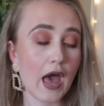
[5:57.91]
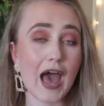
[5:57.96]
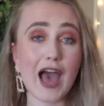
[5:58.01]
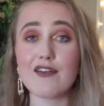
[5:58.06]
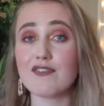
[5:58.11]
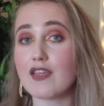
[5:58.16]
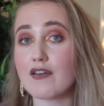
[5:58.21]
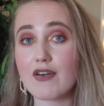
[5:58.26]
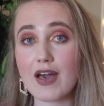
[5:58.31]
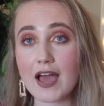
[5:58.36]

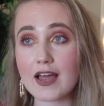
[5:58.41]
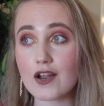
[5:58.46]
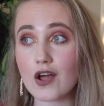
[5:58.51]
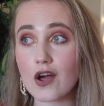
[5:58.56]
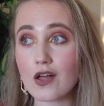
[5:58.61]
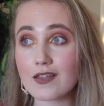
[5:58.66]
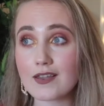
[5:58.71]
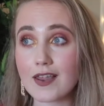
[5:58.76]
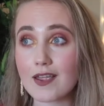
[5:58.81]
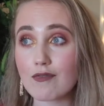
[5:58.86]
I've never had a
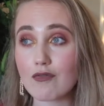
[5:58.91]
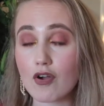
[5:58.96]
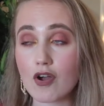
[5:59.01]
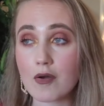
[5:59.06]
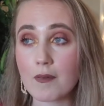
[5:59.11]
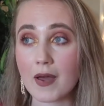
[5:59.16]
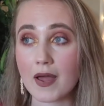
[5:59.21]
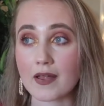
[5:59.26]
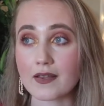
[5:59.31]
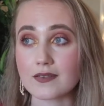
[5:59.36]
holiday
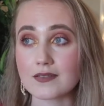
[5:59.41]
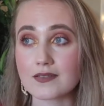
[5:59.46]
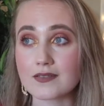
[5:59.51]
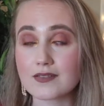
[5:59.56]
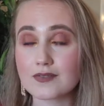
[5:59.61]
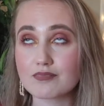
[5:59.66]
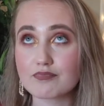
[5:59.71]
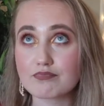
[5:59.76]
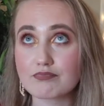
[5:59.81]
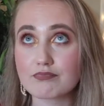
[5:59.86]

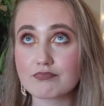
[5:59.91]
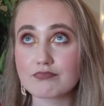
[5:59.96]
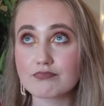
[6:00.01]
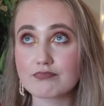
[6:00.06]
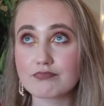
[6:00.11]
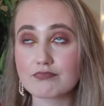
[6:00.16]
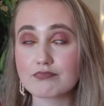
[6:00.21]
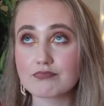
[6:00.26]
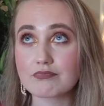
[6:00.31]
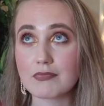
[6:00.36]
romance,
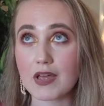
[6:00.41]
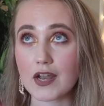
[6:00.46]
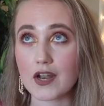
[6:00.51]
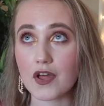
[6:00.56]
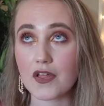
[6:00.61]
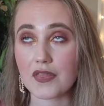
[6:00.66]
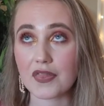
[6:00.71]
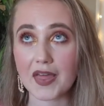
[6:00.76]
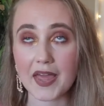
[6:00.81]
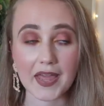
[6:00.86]
I
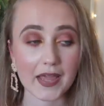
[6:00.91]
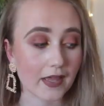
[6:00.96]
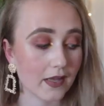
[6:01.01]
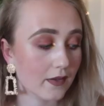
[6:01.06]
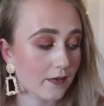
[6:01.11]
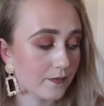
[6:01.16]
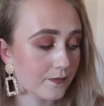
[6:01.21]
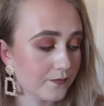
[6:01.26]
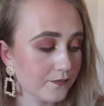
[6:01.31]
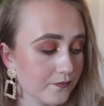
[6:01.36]
don't think.